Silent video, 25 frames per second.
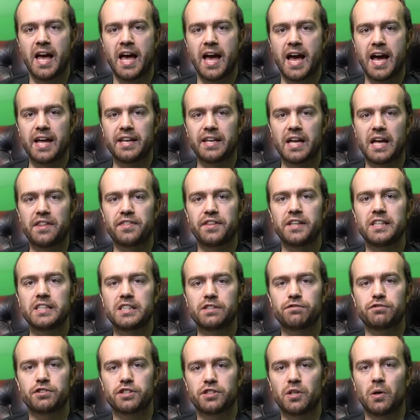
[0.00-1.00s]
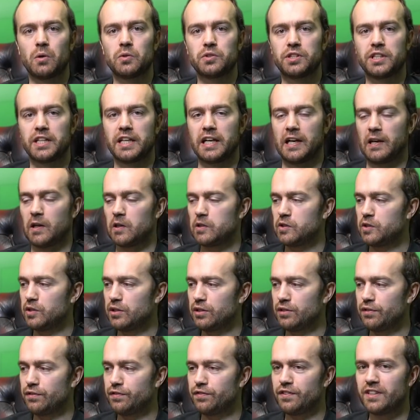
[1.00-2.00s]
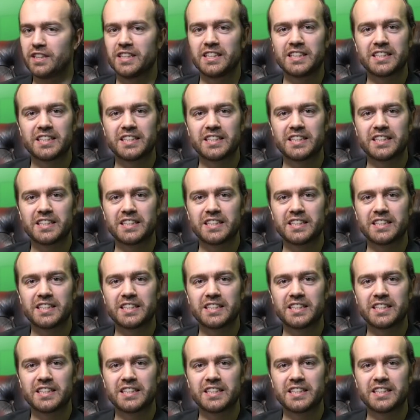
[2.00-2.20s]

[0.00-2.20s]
And these have resulted in a lot of